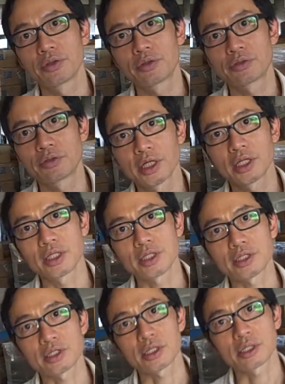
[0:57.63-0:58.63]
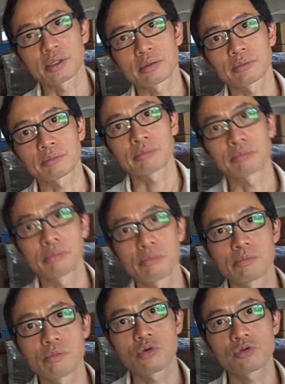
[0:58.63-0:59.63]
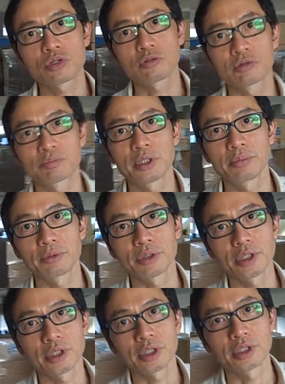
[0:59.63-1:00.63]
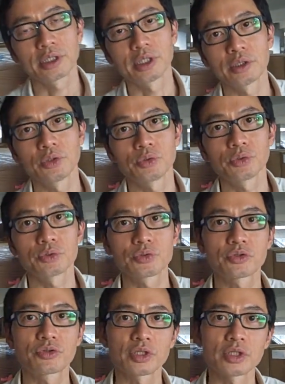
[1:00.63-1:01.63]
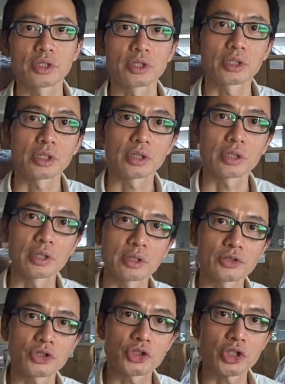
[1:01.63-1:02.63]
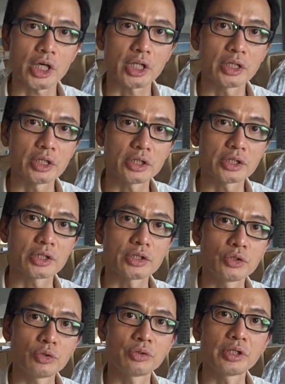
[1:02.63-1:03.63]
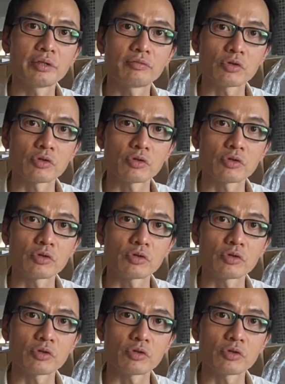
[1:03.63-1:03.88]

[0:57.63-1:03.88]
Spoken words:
the thing is, most of the people here, they use the Chinese Union